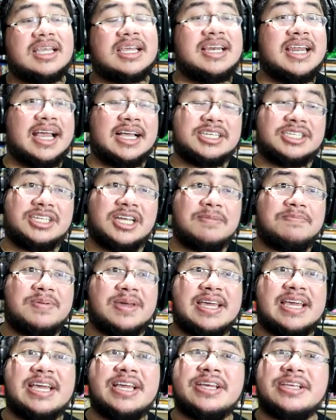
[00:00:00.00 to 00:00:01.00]
Next up
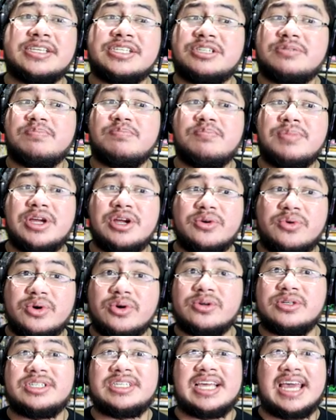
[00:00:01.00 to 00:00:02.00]
is
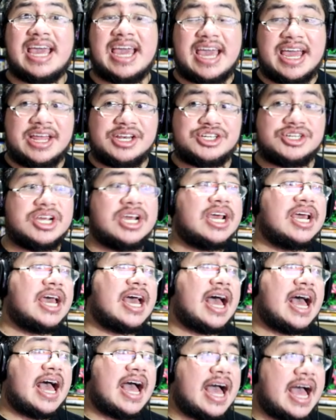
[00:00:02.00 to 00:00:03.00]
Mirror's Edge.
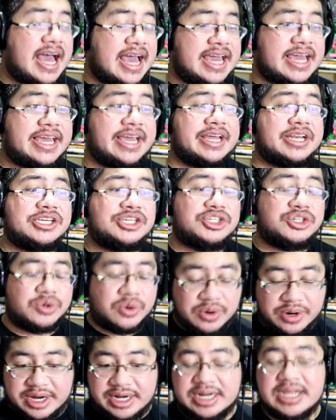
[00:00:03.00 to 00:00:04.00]
I
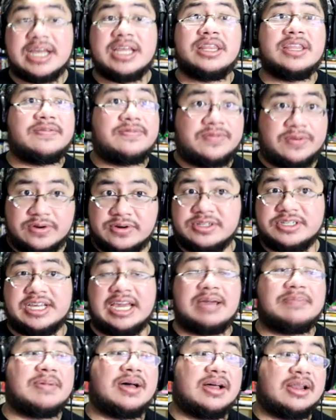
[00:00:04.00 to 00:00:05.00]
enjoyed the first
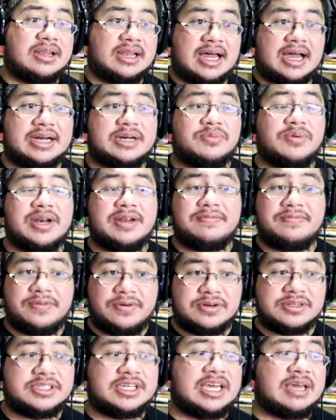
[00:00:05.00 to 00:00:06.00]
game a lot. When it
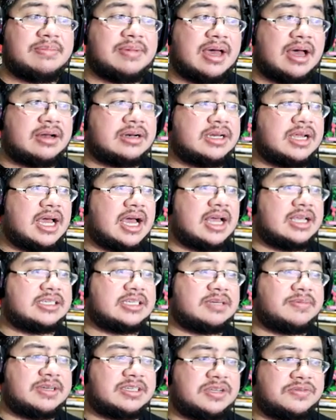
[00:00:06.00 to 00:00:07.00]
first came out, I
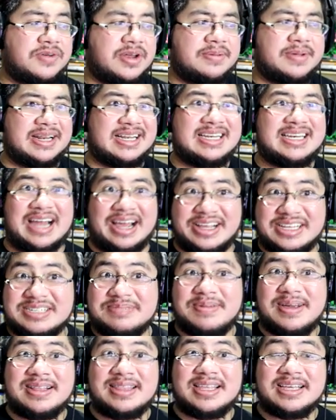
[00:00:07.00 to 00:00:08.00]
said to myself, wait a minute, DICE
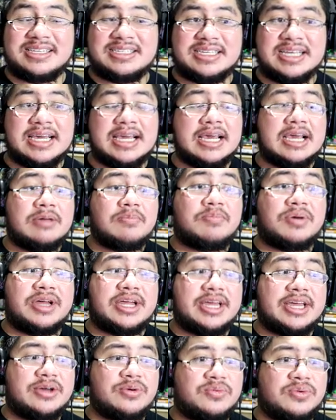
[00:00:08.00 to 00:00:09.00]
made this?
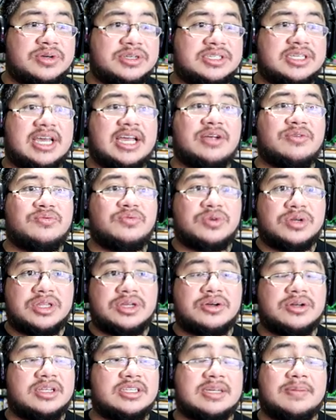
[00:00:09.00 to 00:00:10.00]
But it was a really
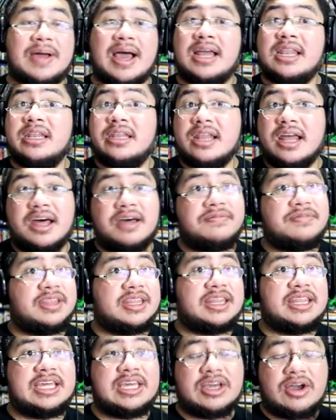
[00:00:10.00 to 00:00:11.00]
good attempt. I loved
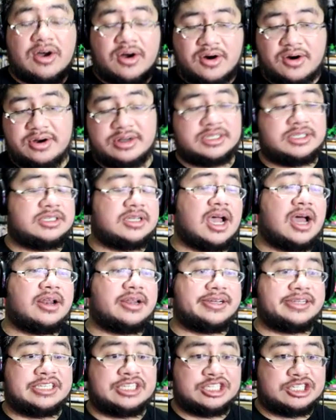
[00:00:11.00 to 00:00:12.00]
the art style,
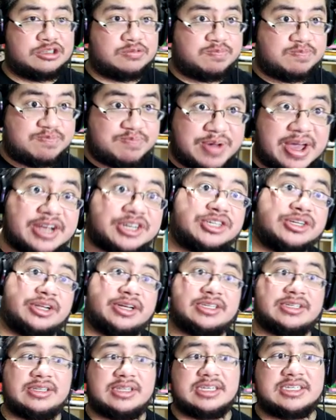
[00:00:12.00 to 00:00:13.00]

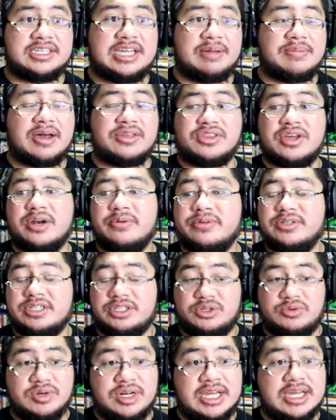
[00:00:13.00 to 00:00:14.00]
especially to this game. I thought it was
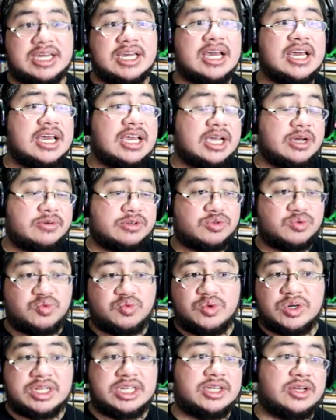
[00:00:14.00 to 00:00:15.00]
unique. It was
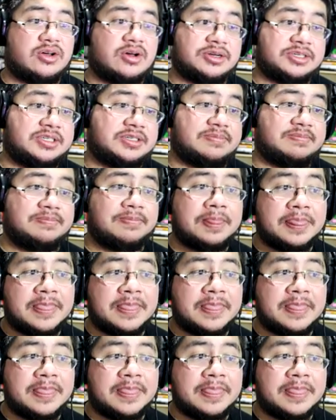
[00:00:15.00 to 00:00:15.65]
really awesome.